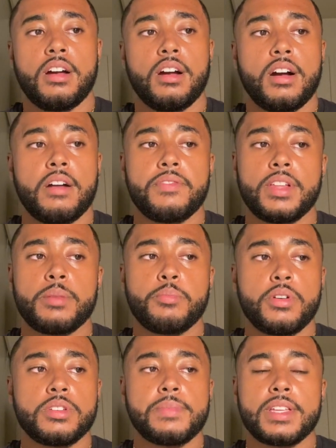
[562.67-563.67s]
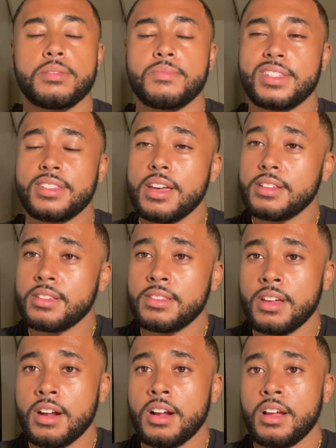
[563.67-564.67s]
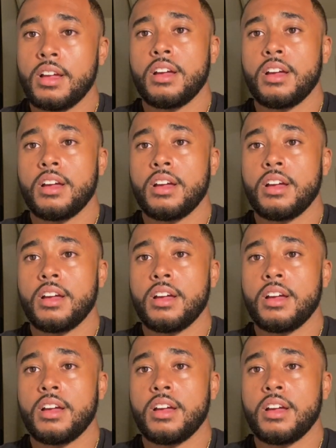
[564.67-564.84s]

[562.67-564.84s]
I felt like Burns made some mistakes in there.